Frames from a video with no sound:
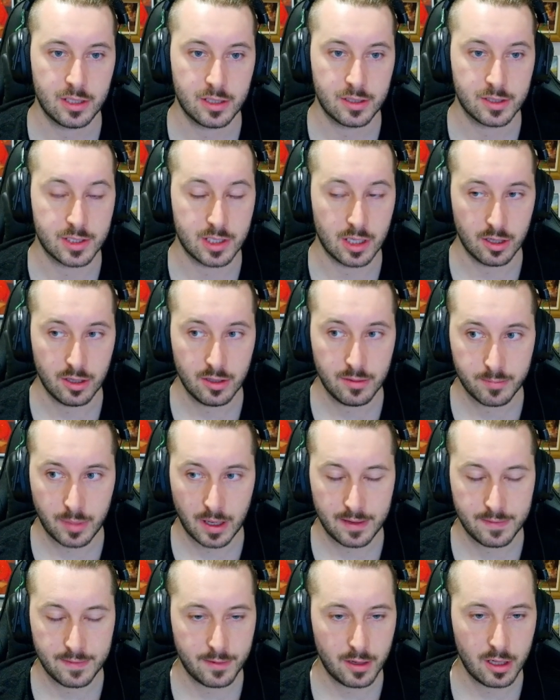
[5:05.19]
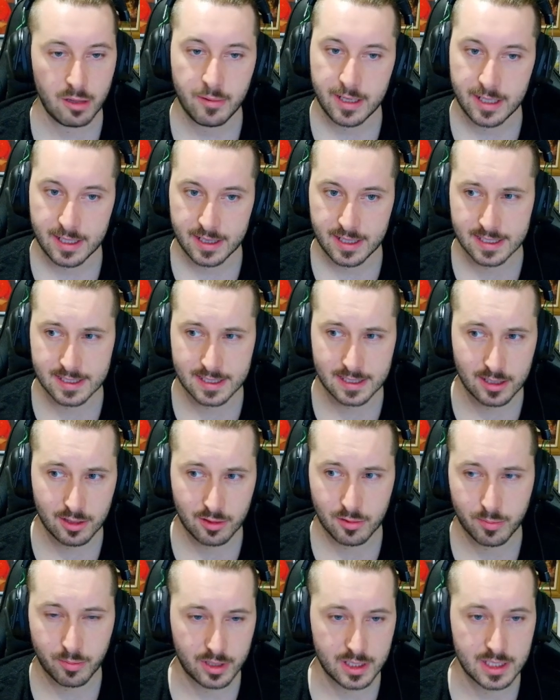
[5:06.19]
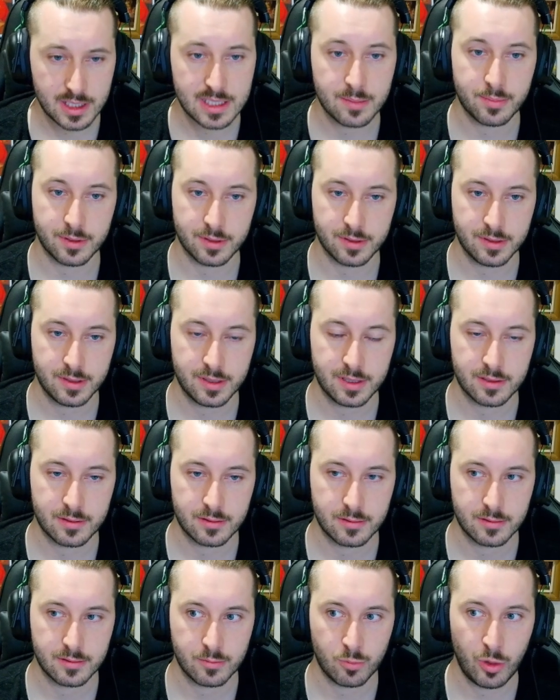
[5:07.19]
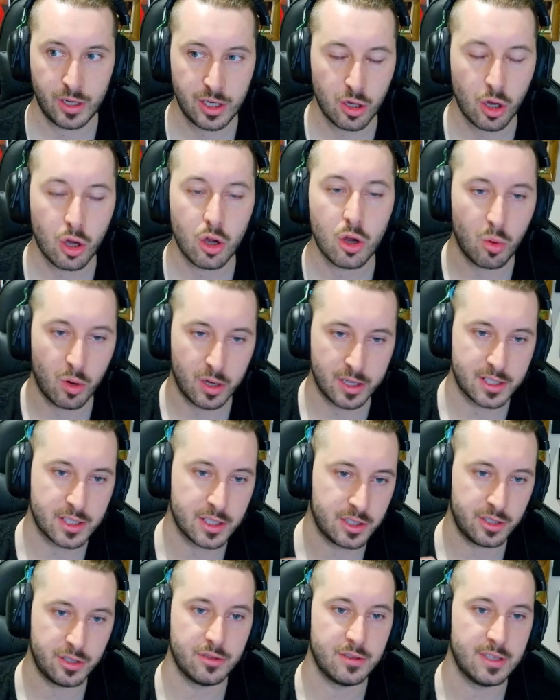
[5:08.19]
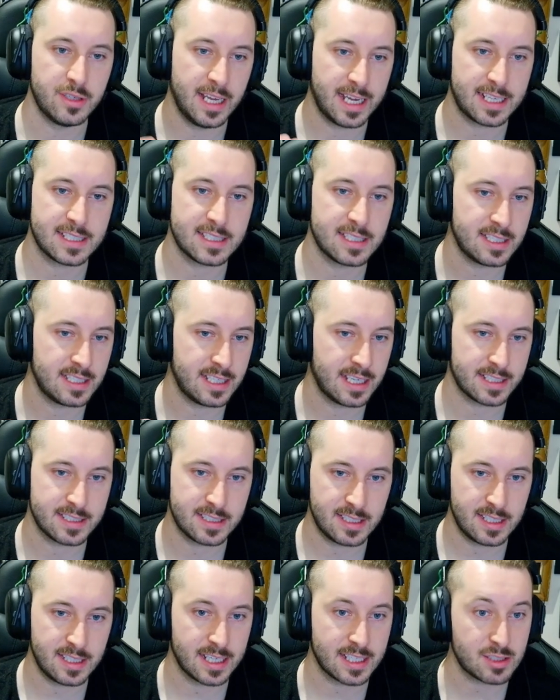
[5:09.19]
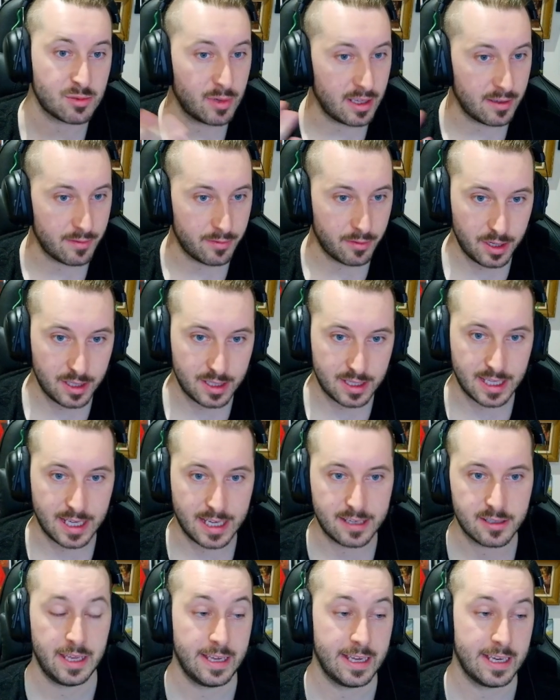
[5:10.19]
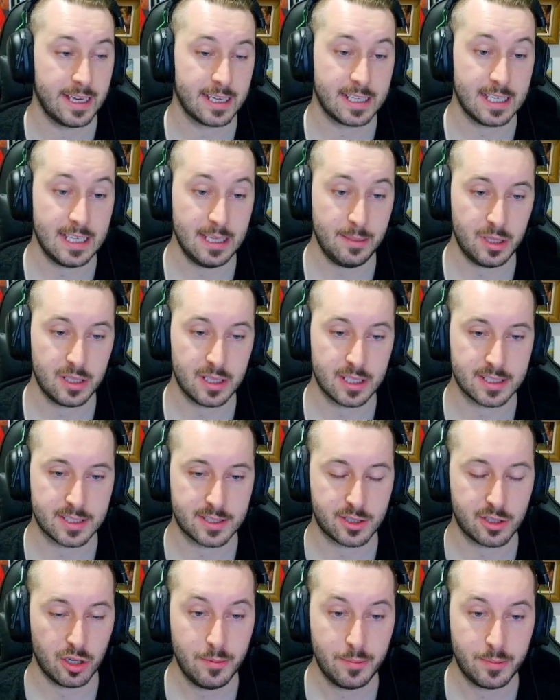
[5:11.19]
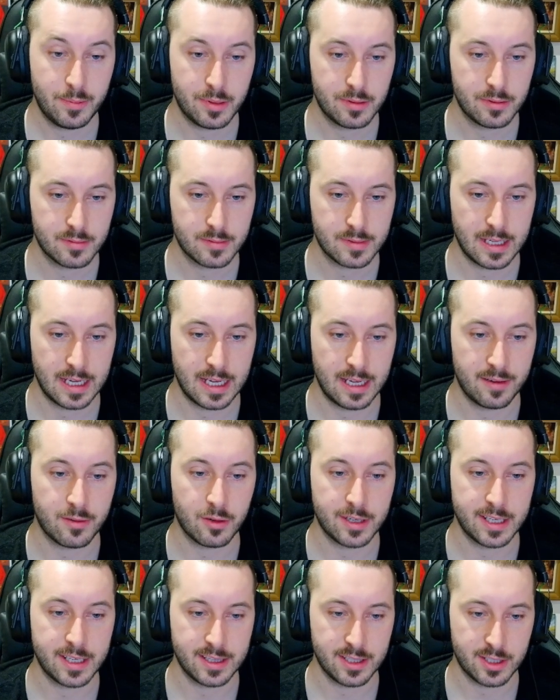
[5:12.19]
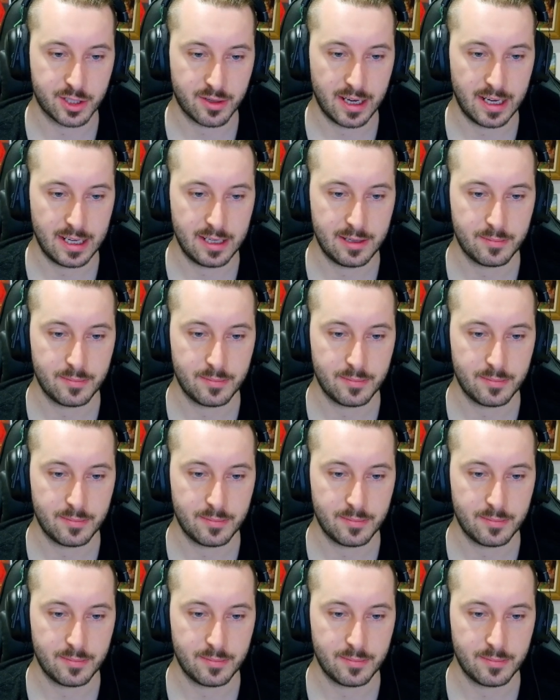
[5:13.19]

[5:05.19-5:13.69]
So by following these little principles, we know what to do next and next and next. We avoid that, keeping the scope and avoiding the trade.